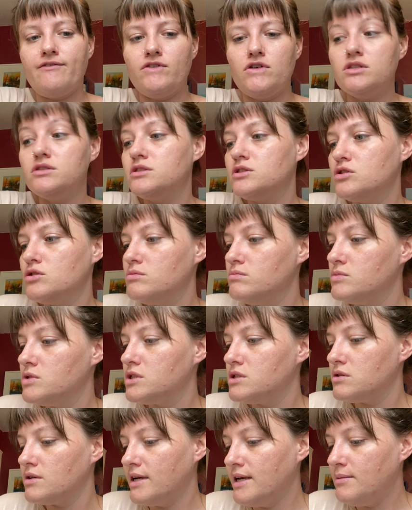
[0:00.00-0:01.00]
Zoom.
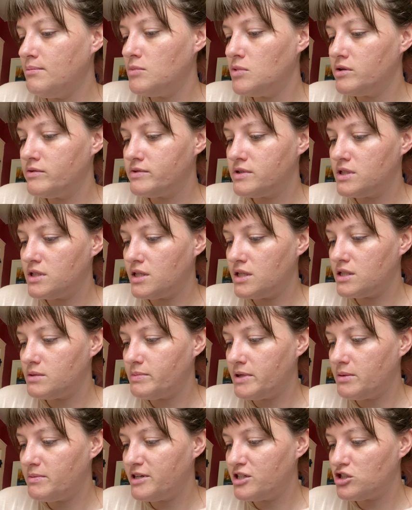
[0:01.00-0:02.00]
So he moved to the
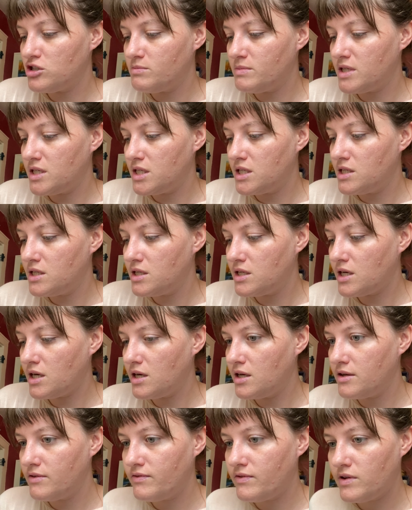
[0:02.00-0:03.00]
spare bedroom, and
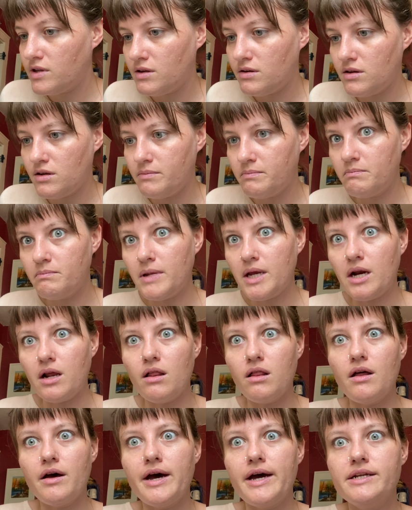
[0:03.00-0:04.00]
I've been a
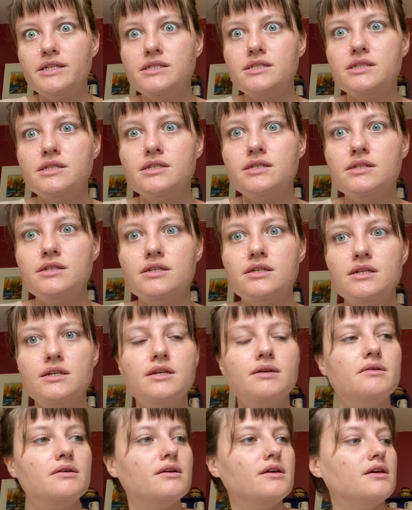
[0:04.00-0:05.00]
lot
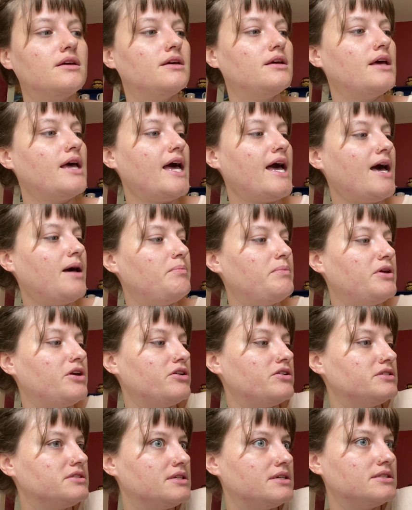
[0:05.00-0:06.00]

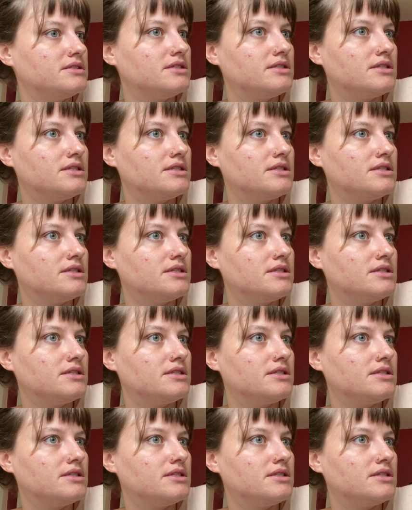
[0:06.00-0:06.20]
happier since